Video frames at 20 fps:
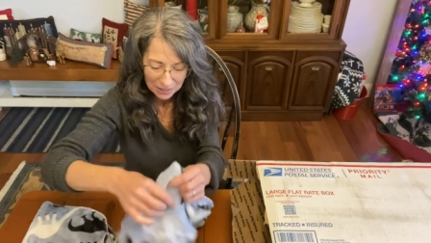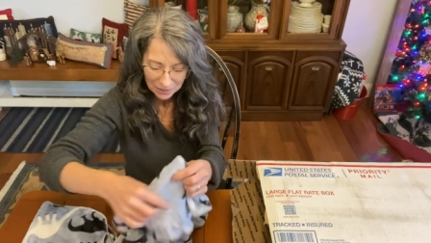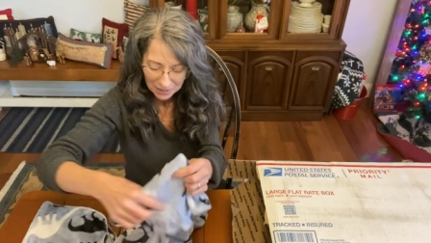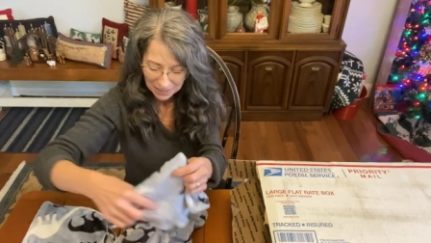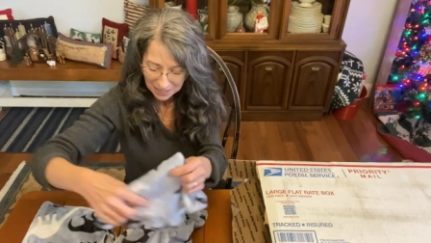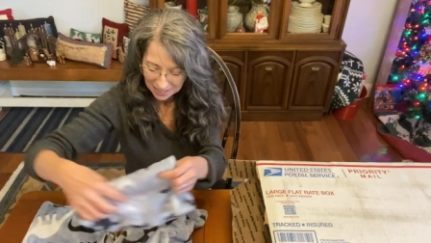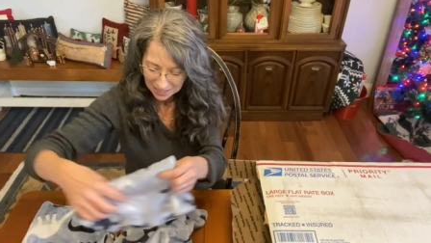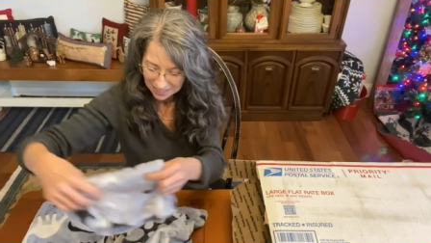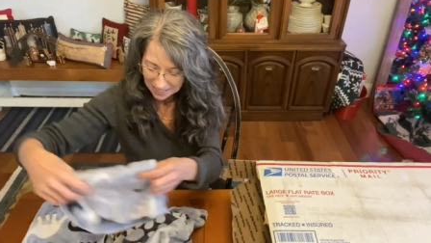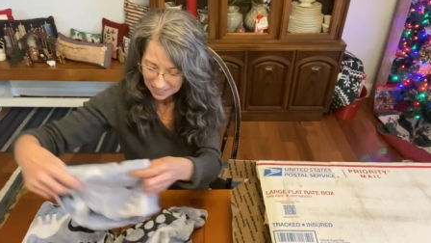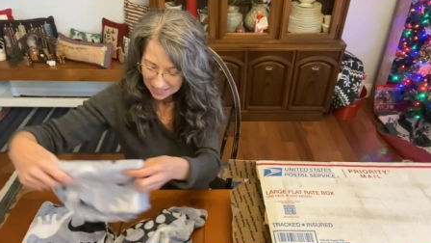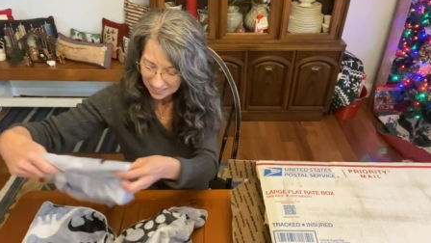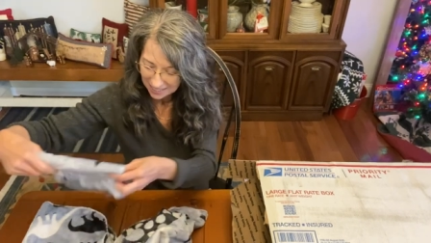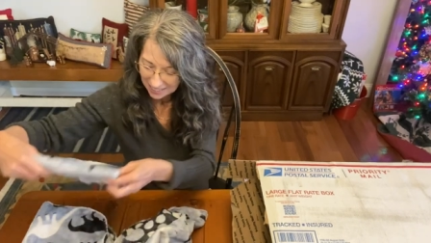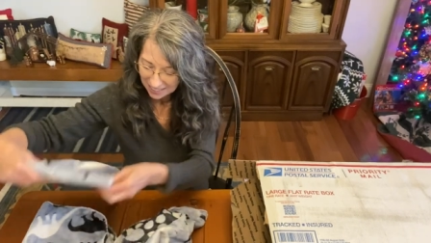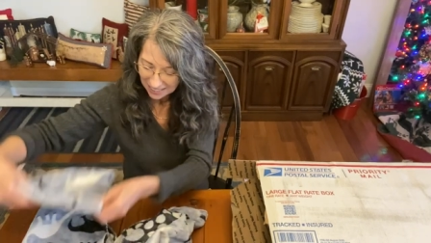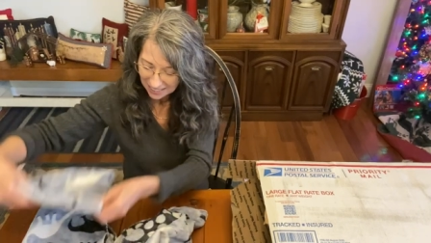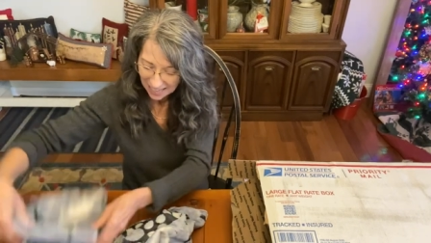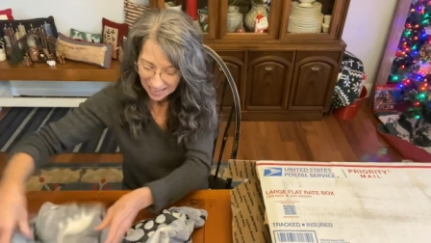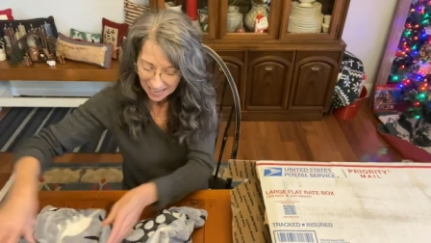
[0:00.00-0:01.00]
which is
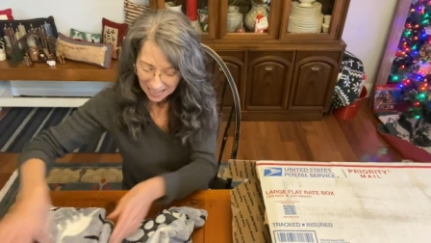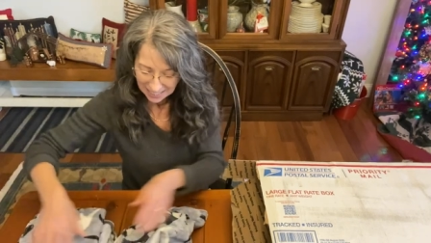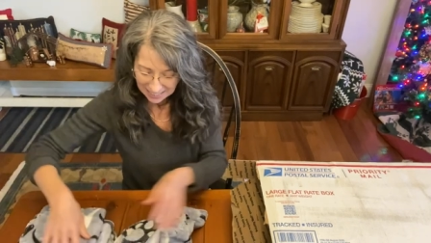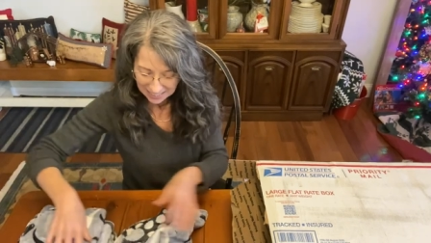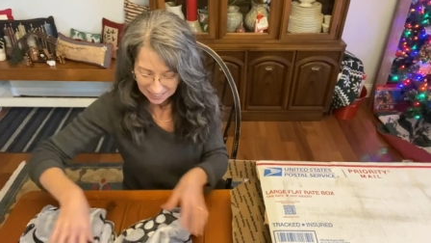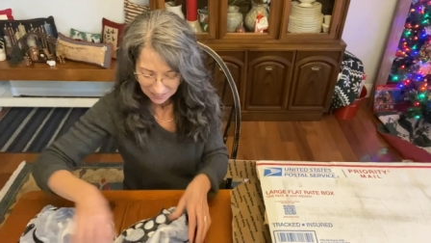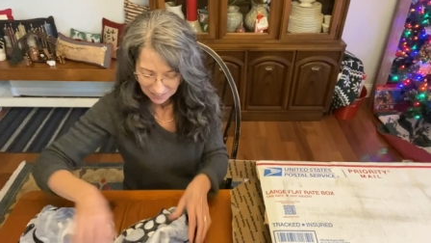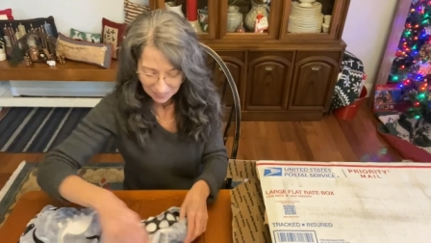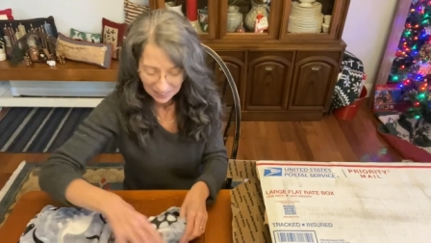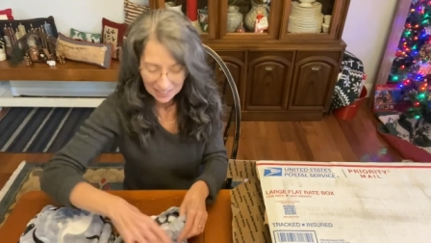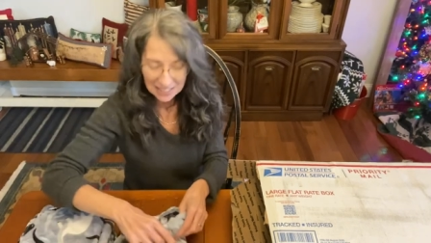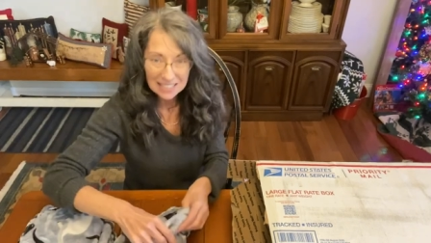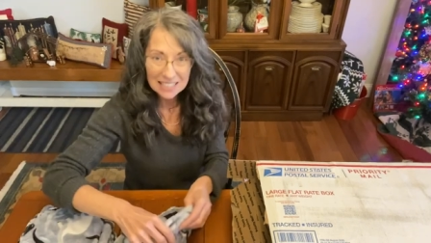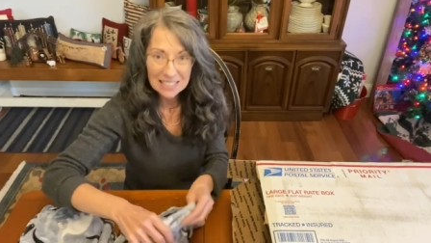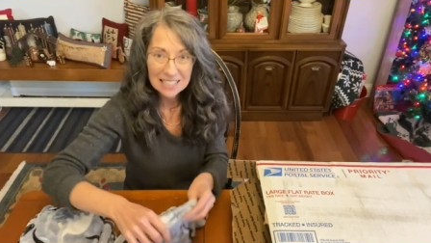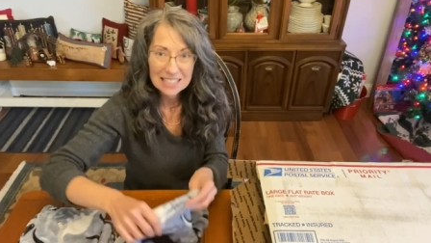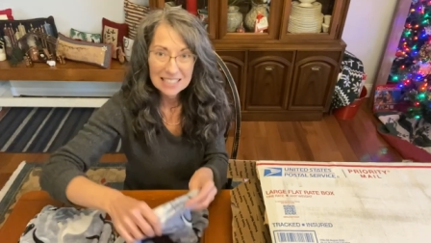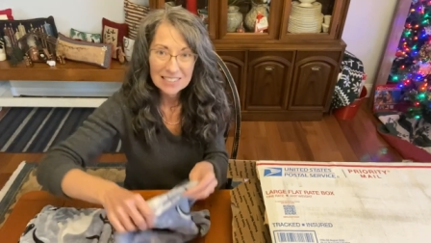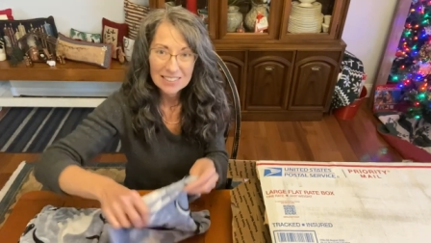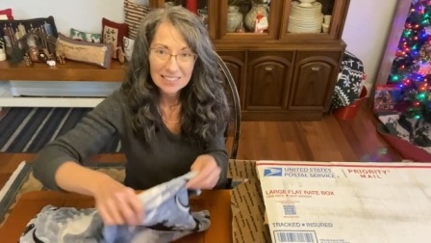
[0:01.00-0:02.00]
still active and
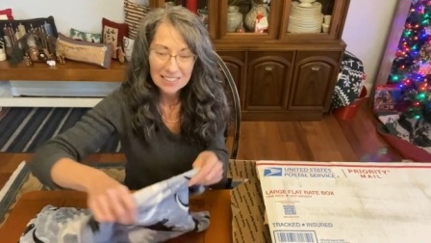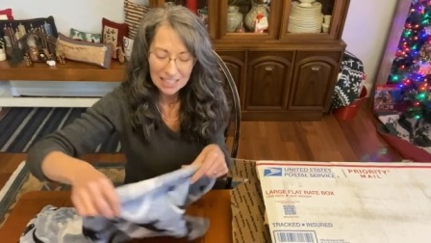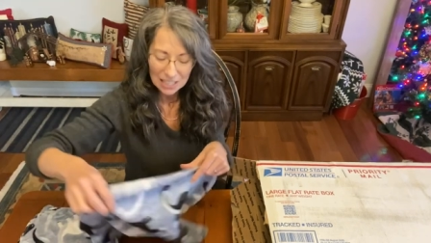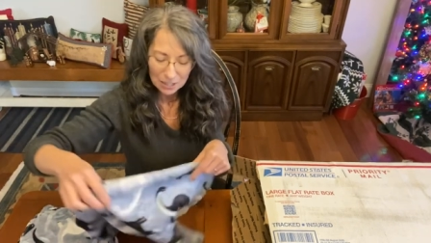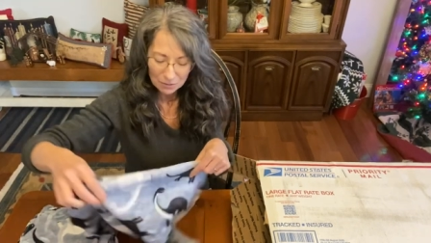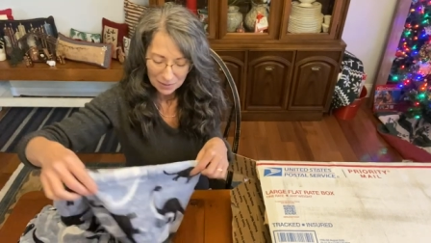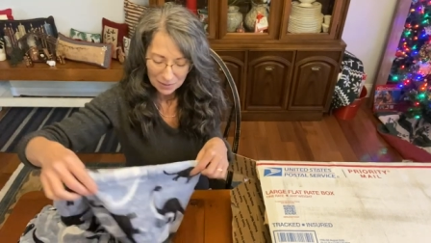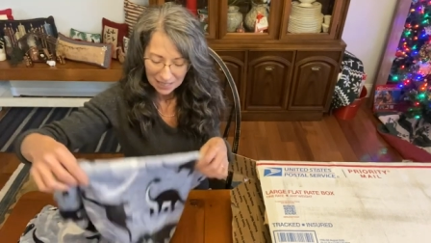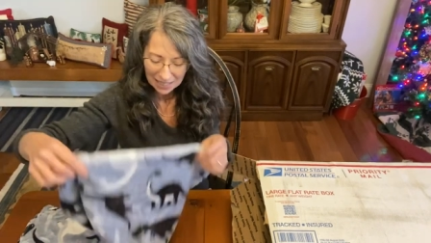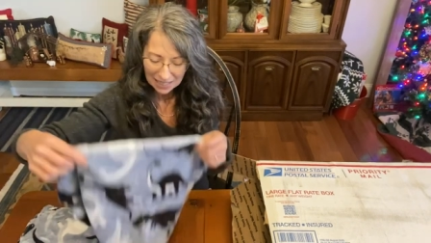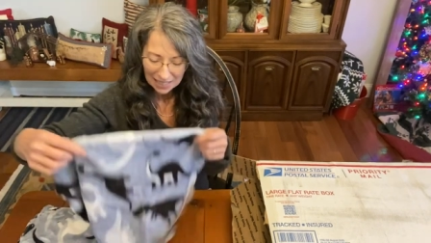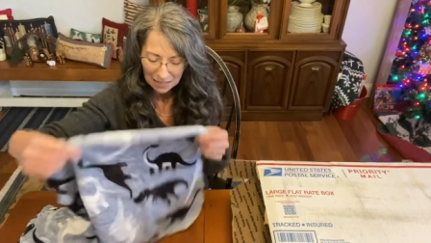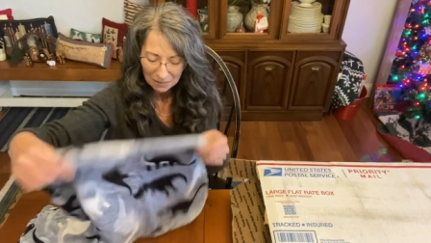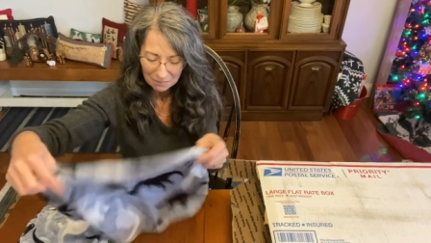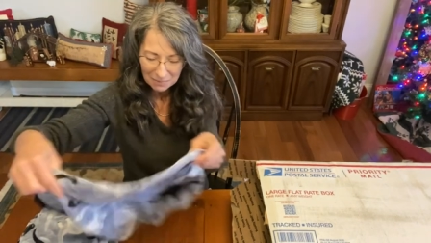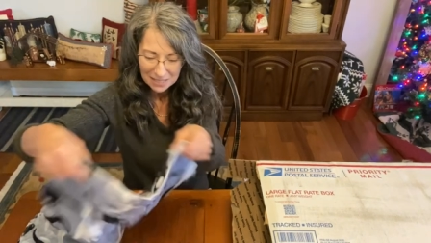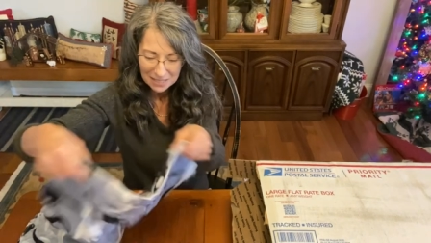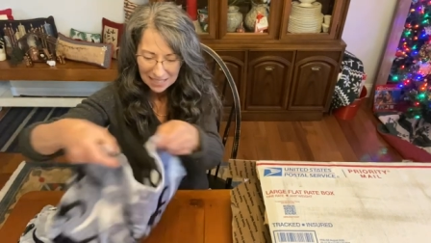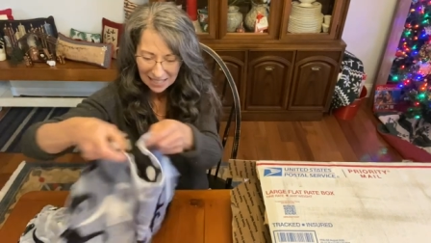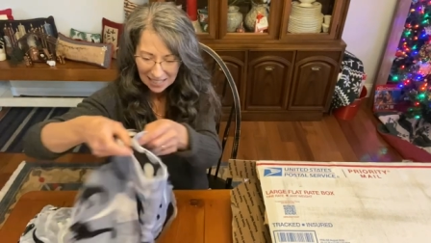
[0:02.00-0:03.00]
she's still keeping it
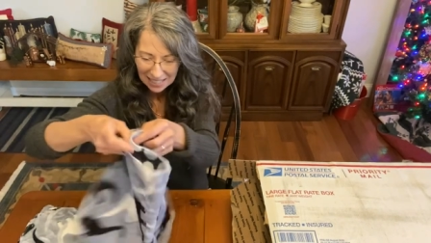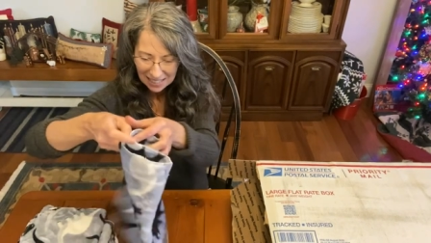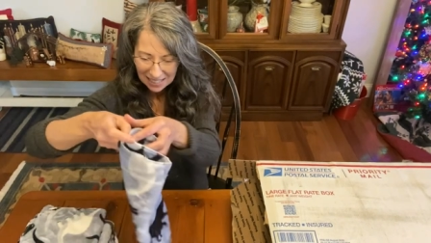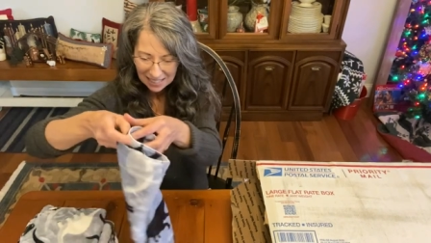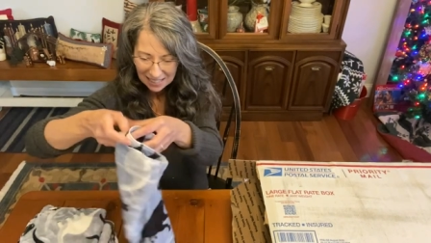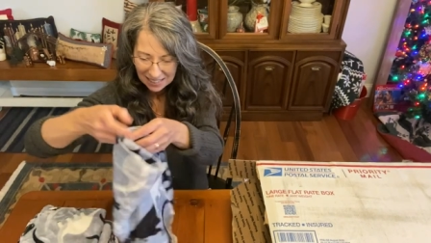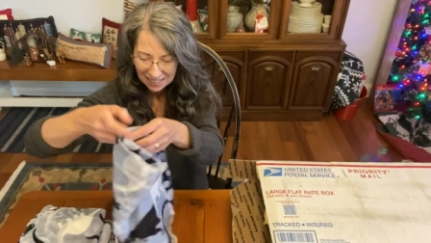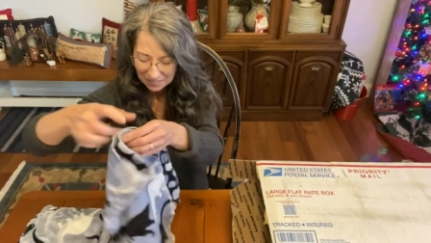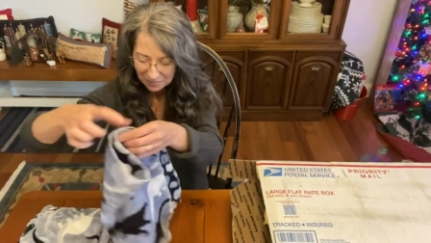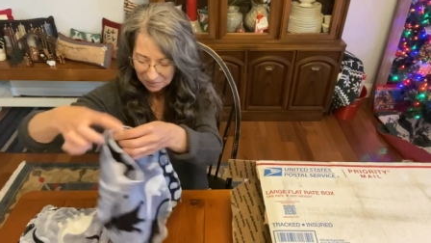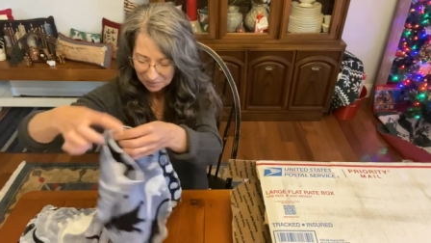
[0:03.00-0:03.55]
updated.